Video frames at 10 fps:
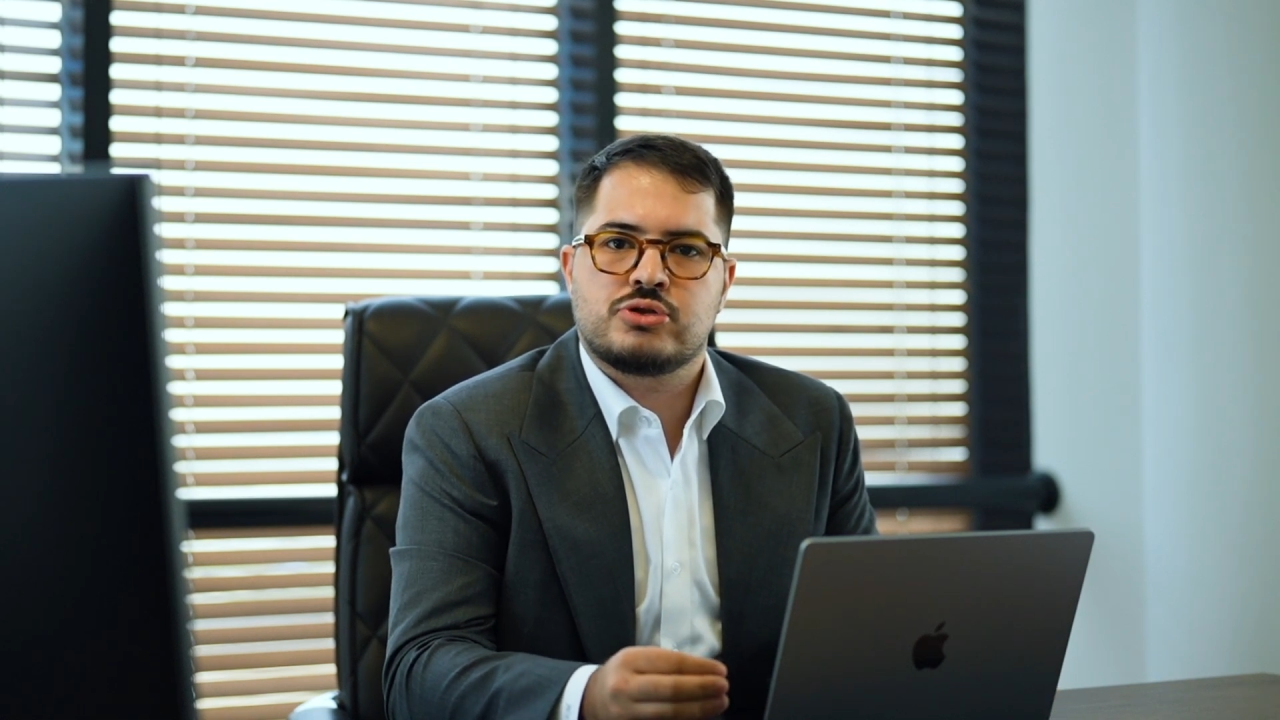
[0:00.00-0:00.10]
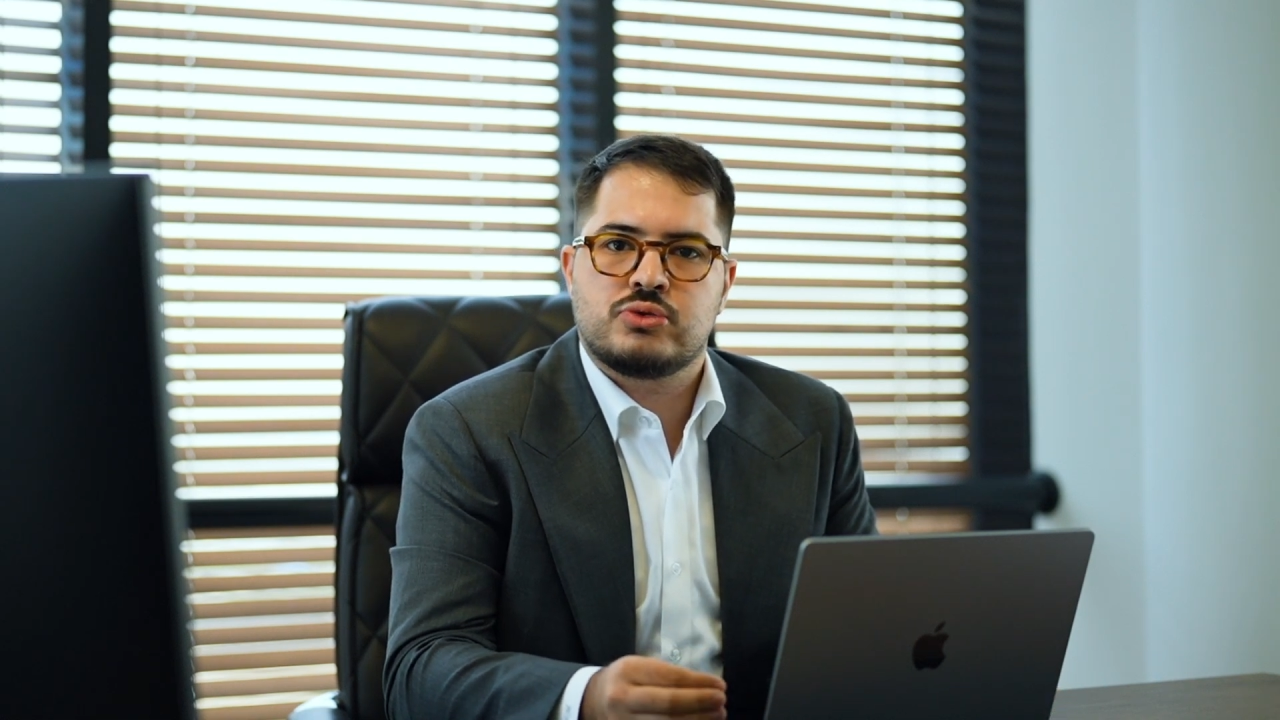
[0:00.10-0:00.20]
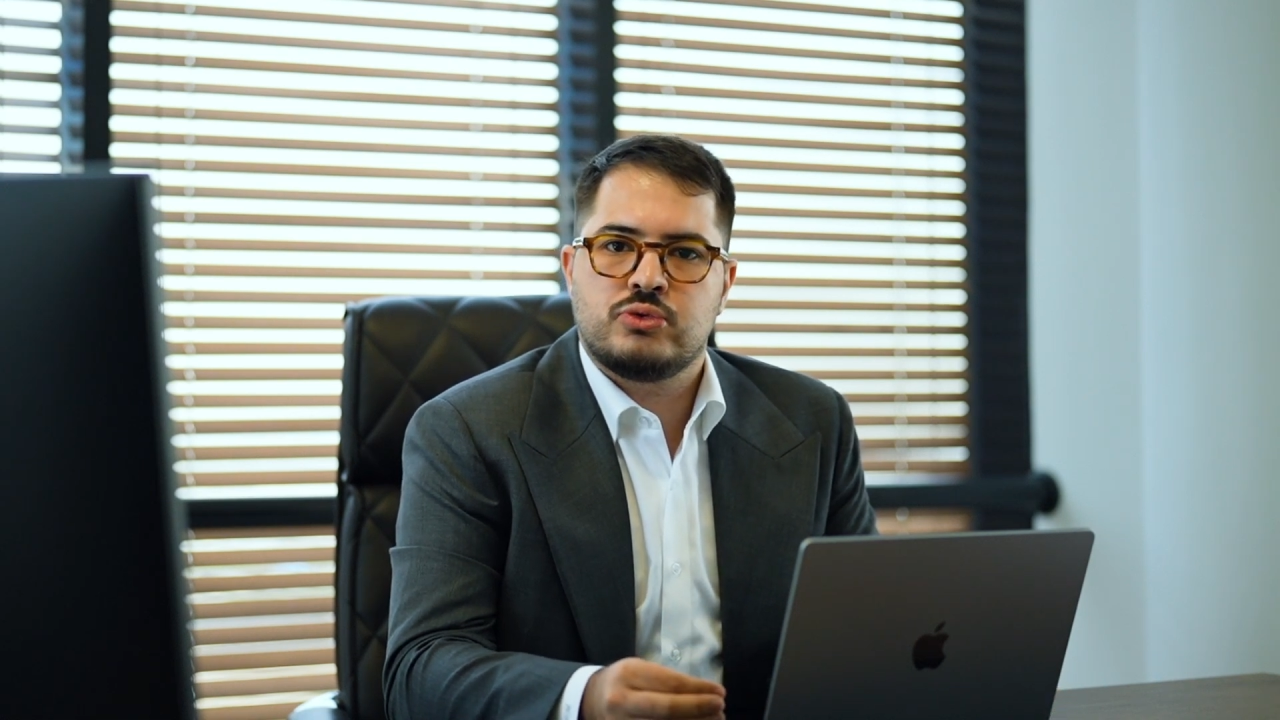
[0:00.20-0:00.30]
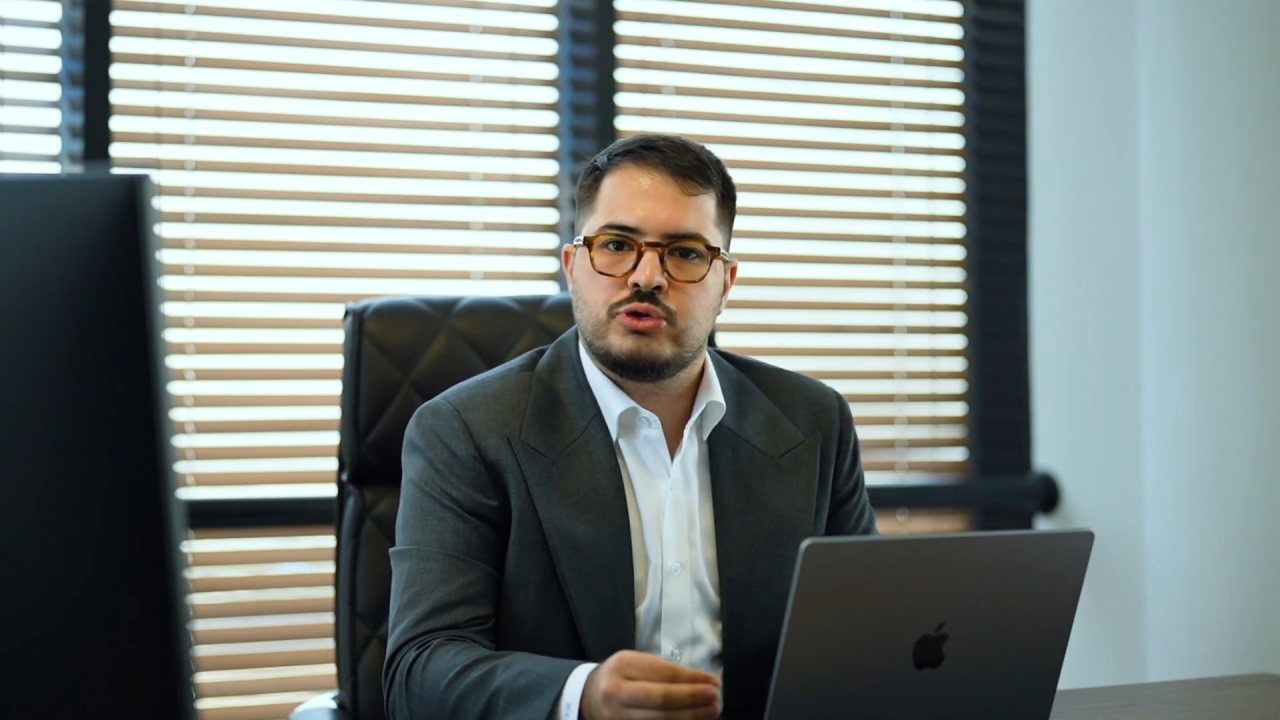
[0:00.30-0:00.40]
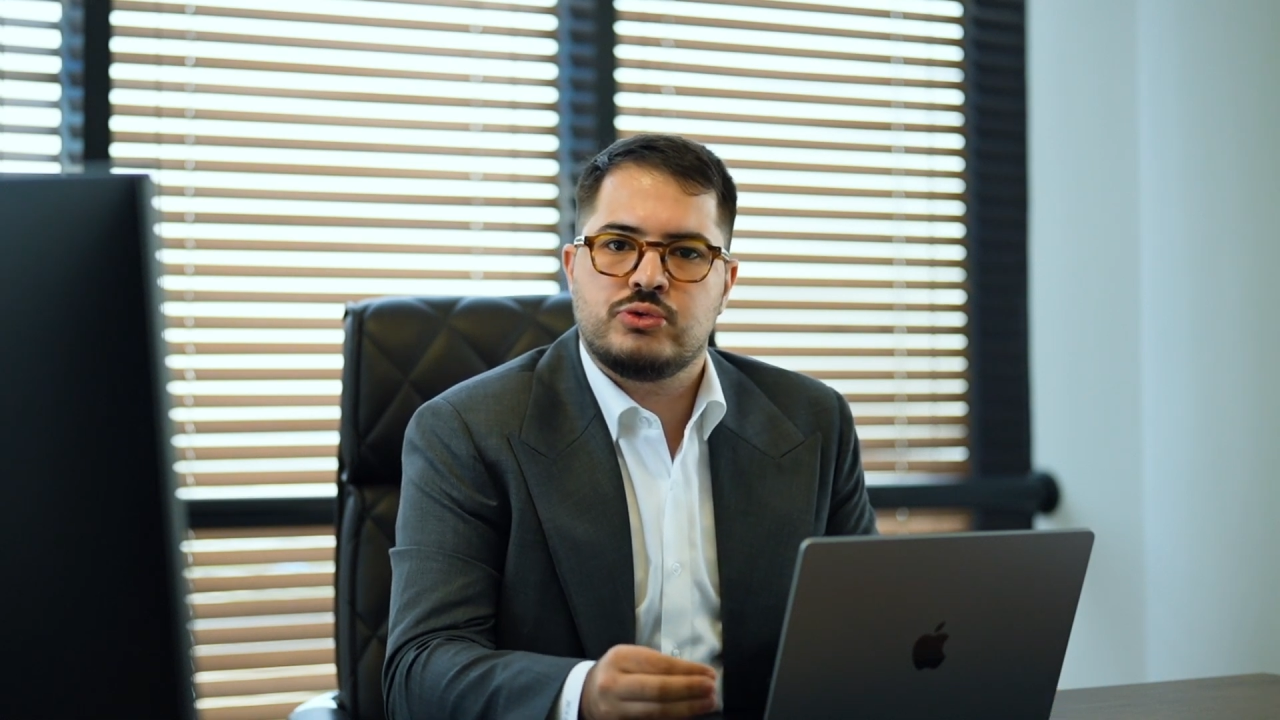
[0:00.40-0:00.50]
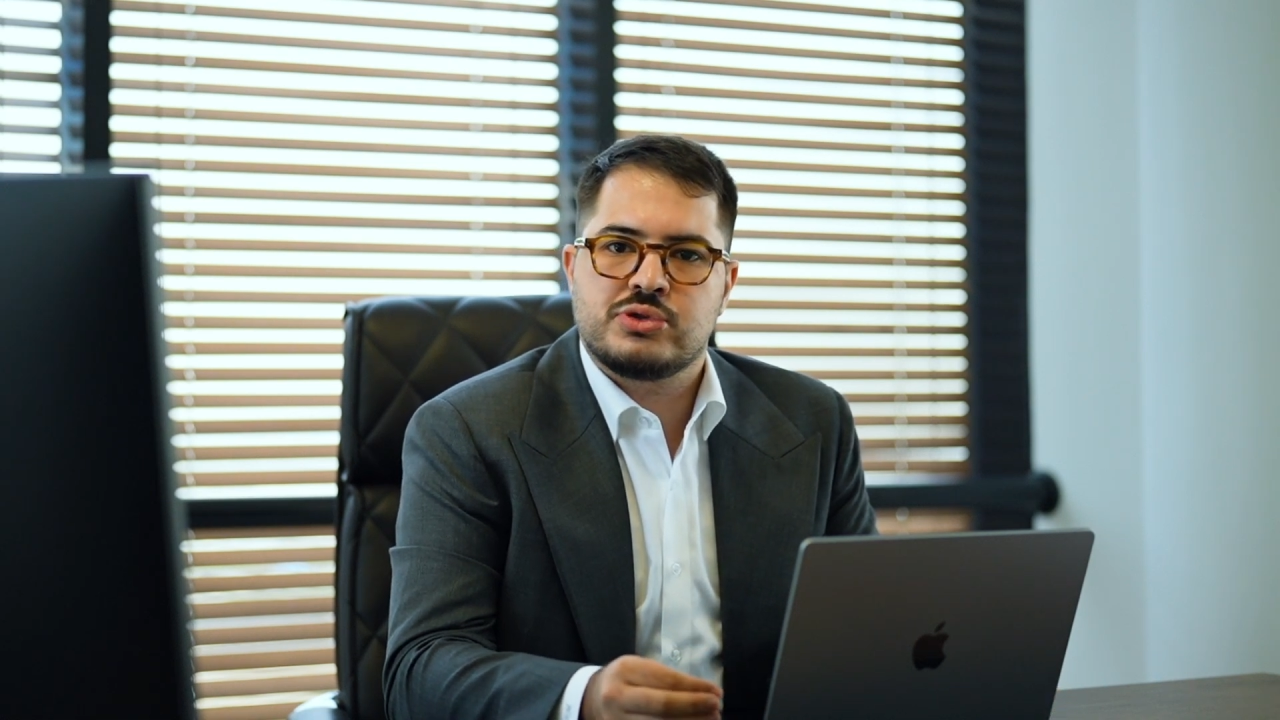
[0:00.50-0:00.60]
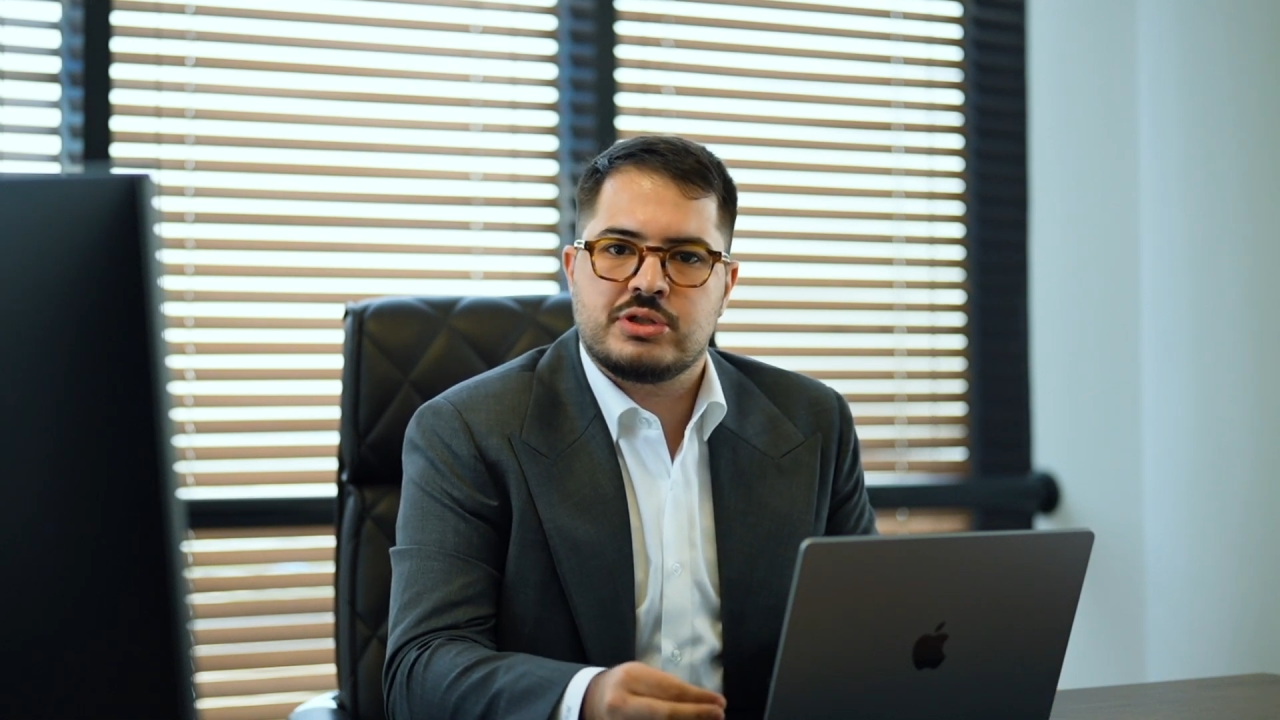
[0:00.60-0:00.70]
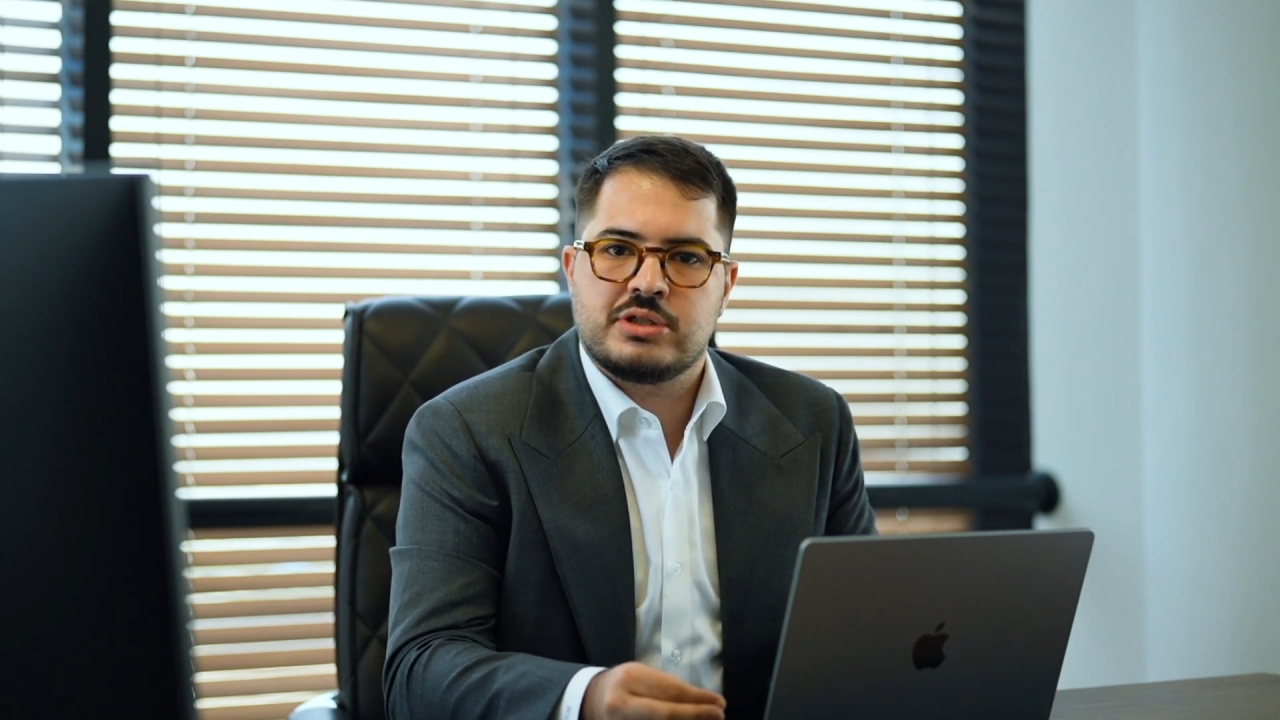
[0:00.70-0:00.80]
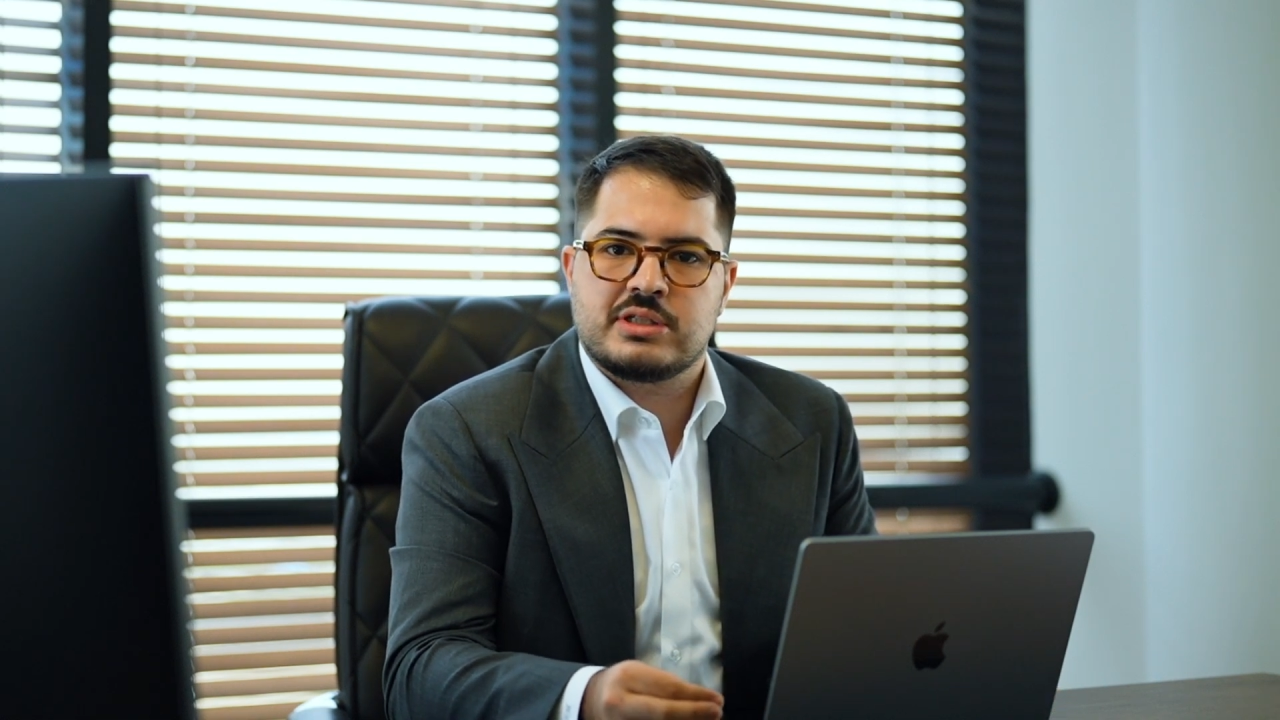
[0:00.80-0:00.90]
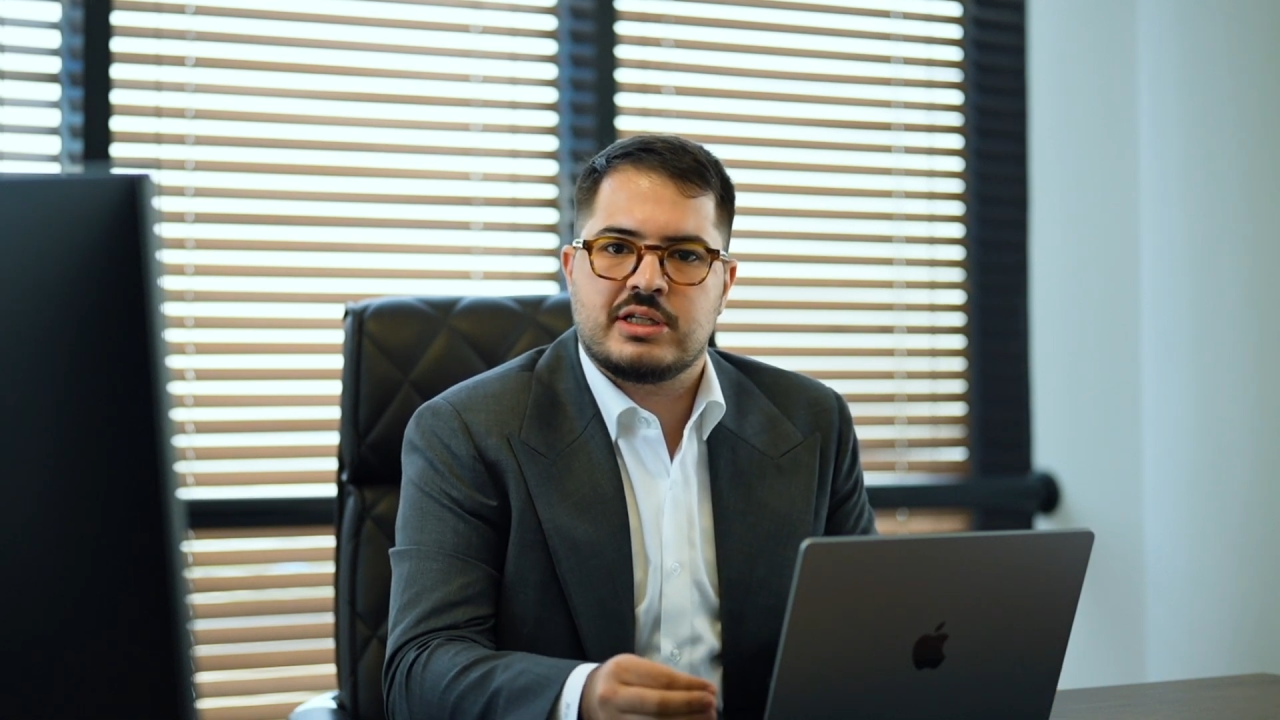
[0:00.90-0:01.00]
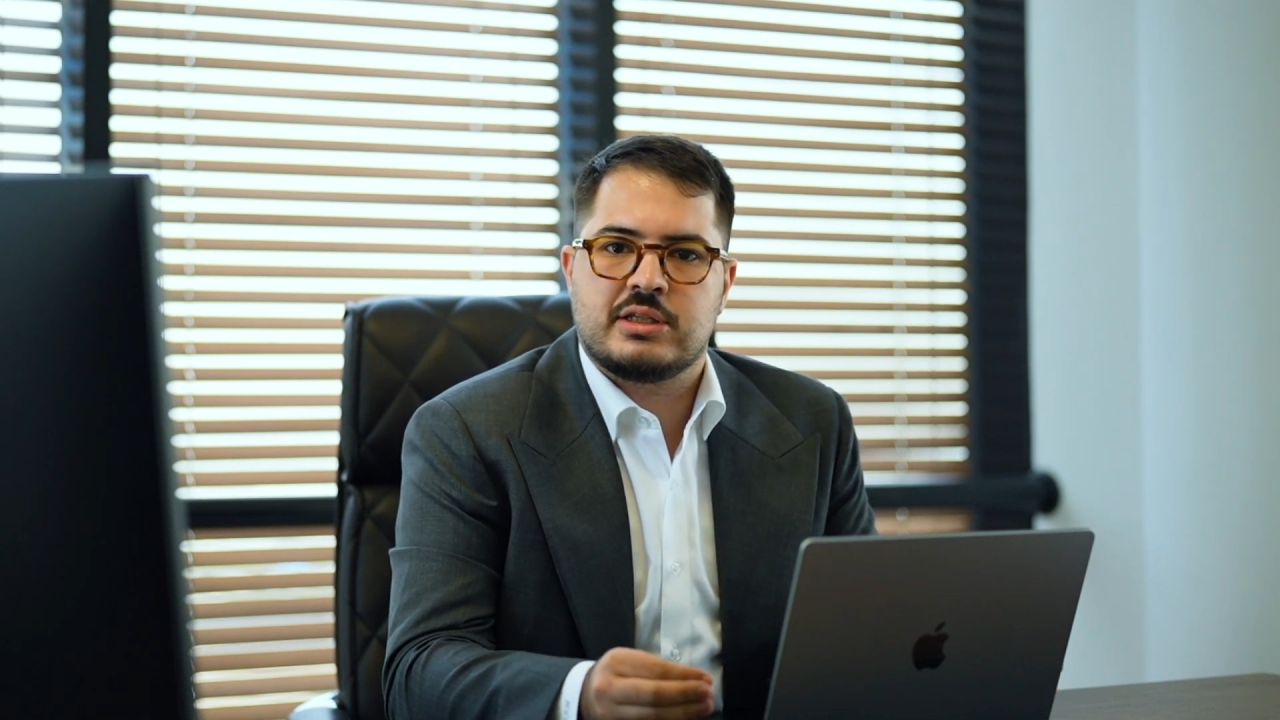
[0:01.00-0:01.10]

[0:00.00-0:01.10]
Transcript: true users